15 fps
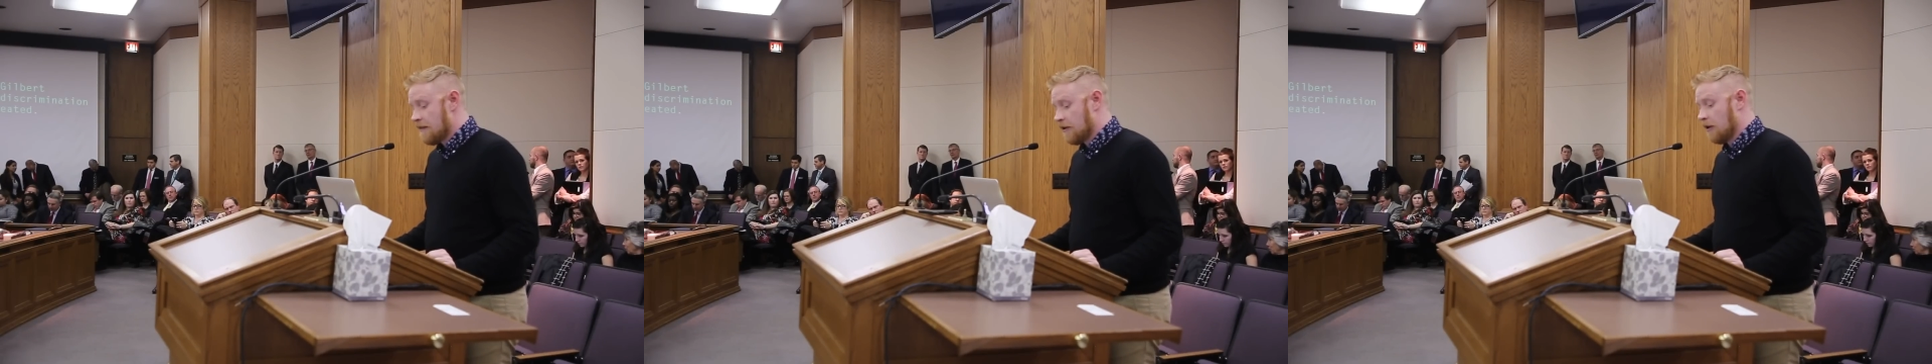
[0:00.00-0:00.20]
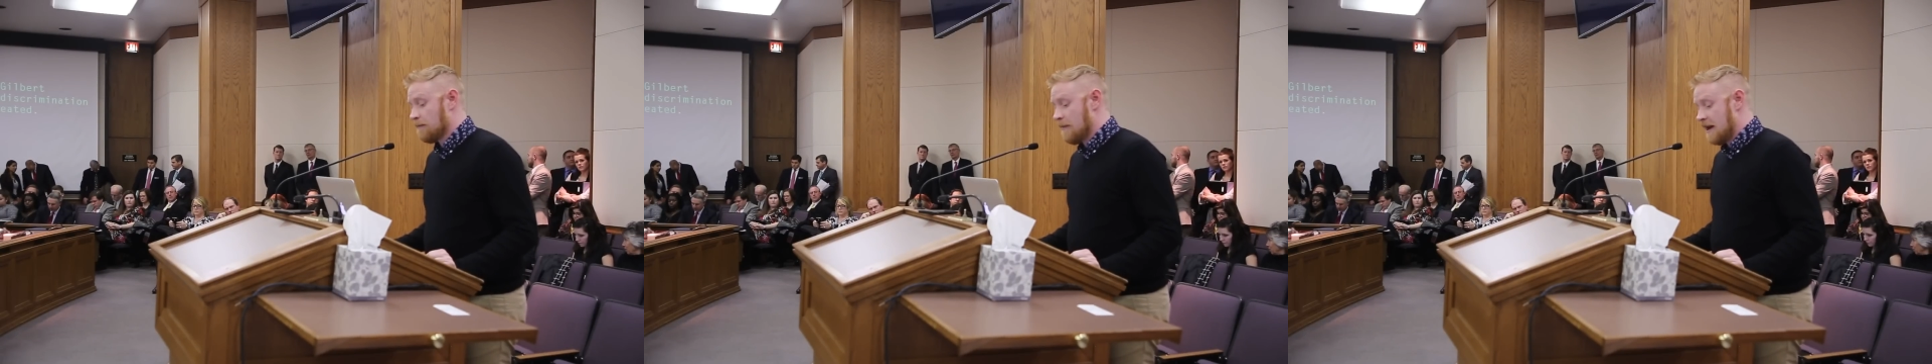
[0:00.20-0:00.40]

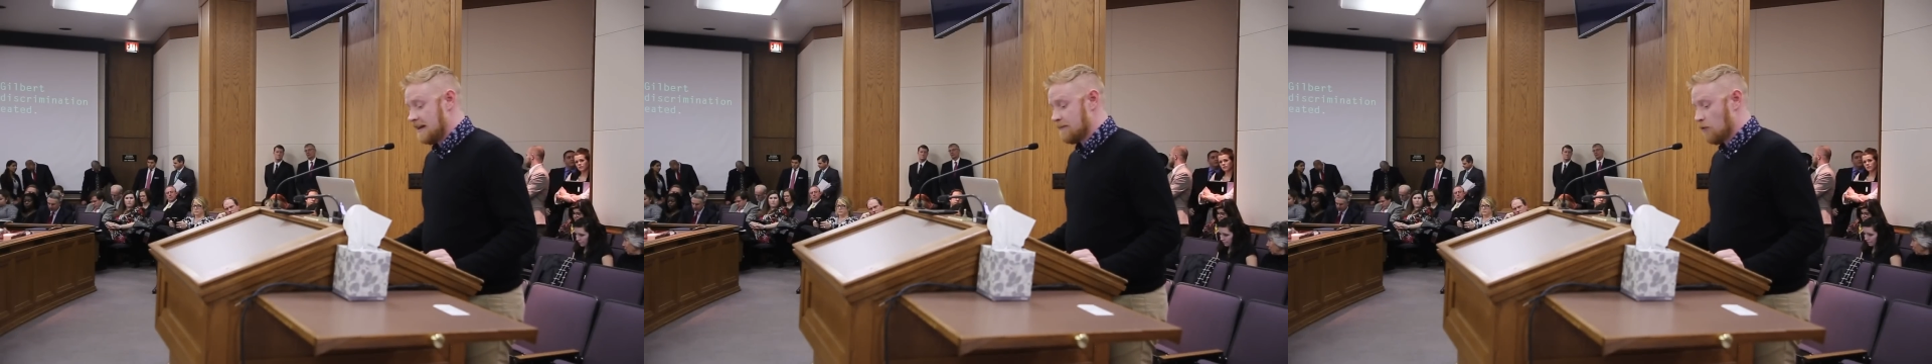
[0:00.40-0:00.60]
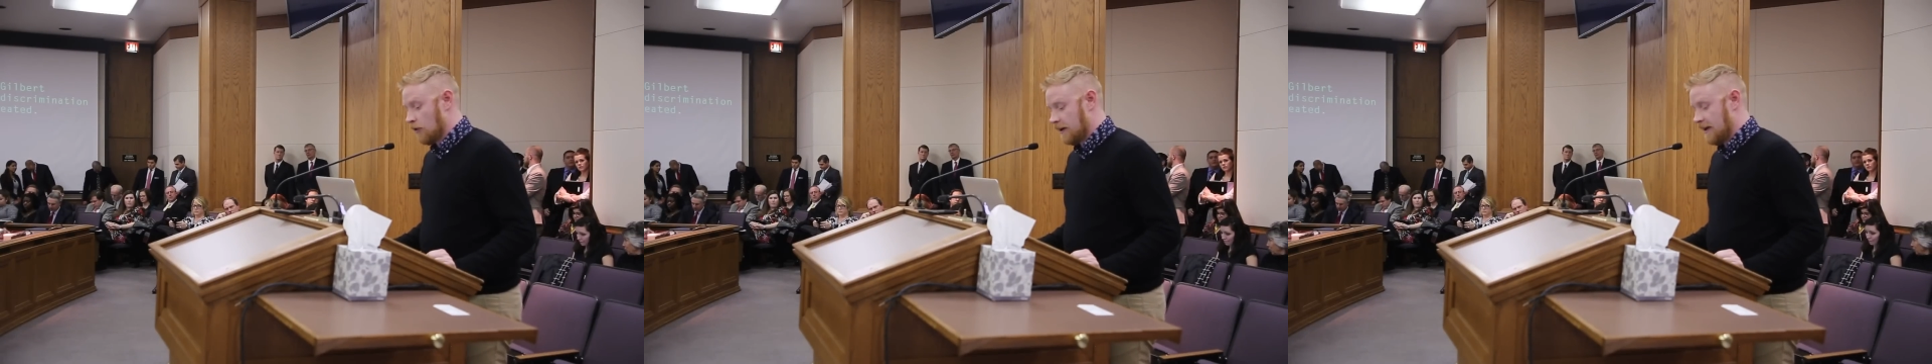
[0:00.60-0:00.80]
There are
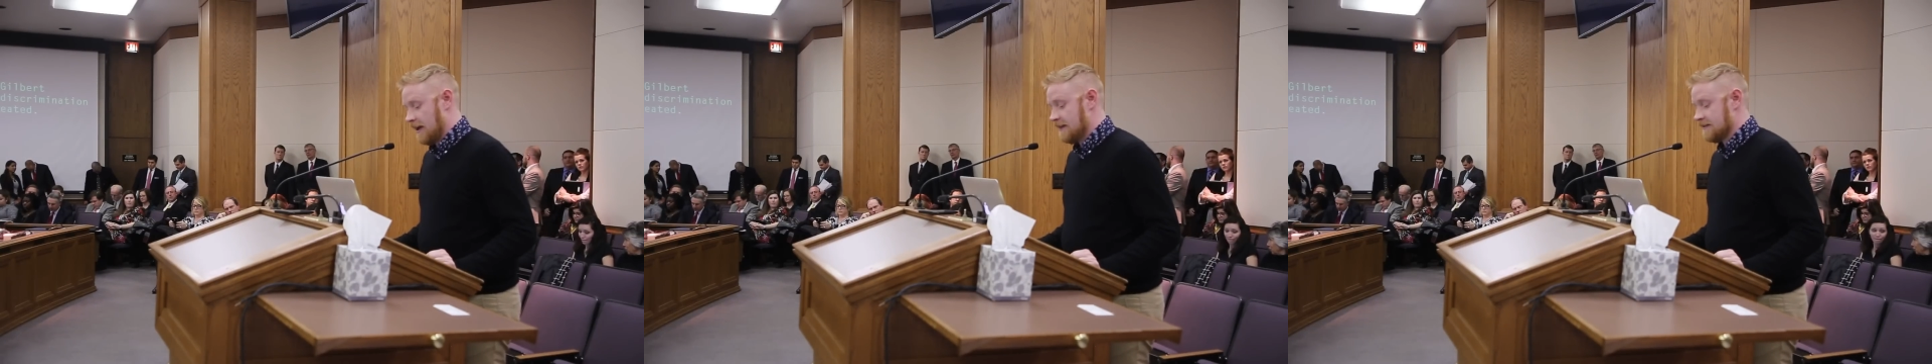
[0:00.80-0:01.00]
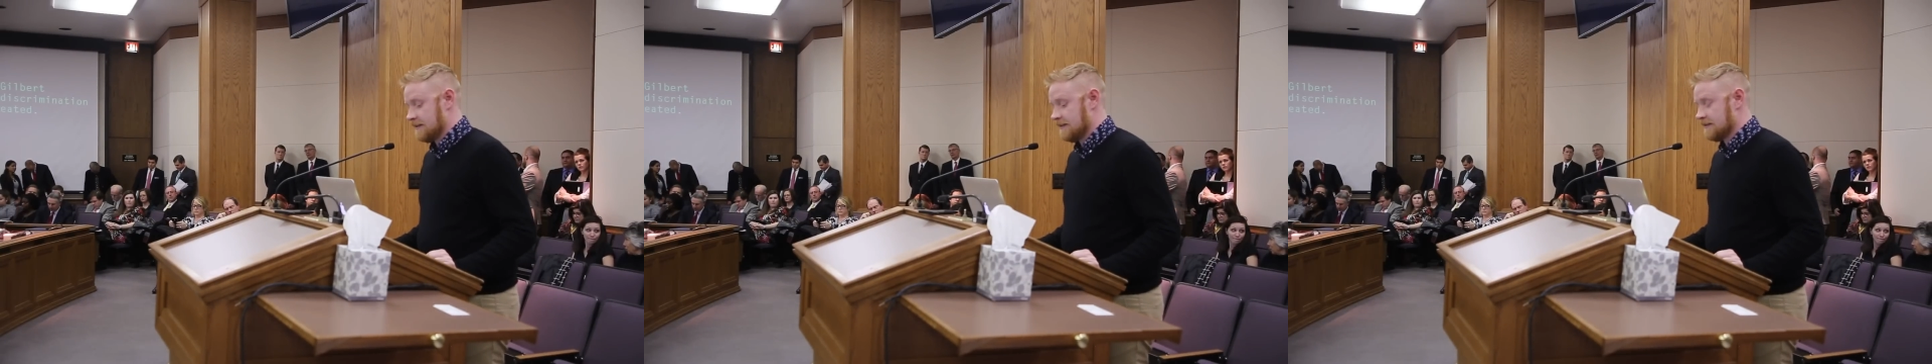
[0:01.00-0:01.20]
many more
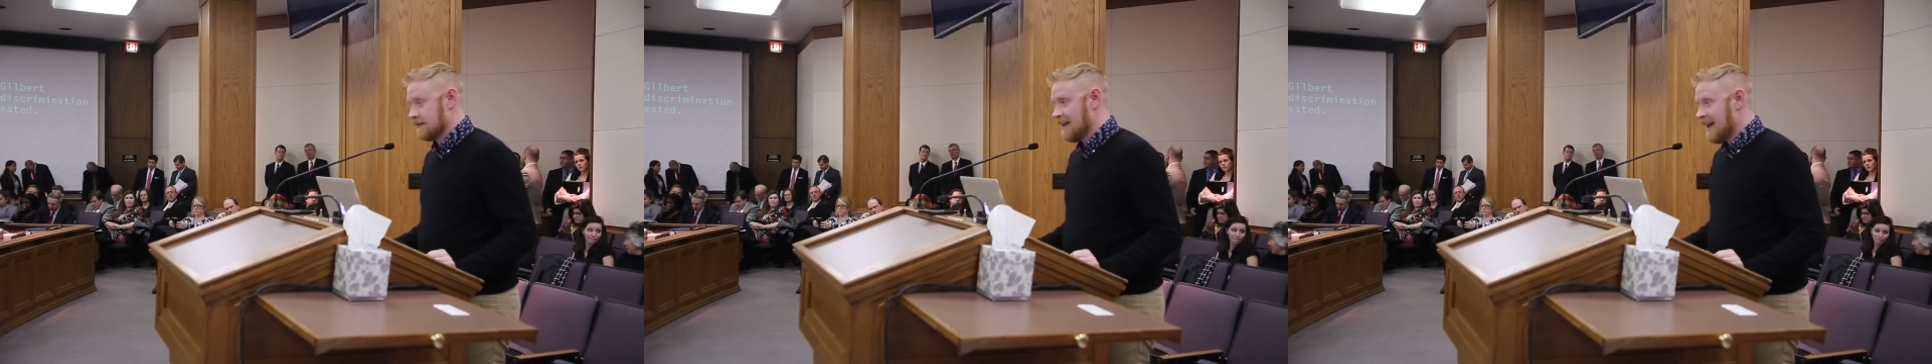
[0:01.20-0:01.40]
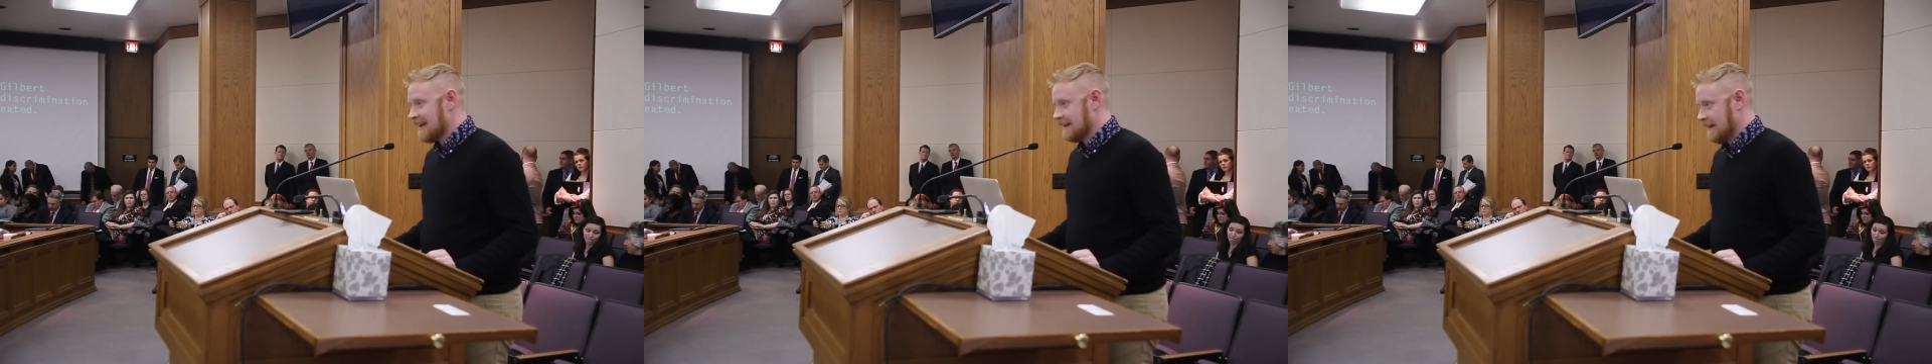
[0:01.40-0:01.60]
cases,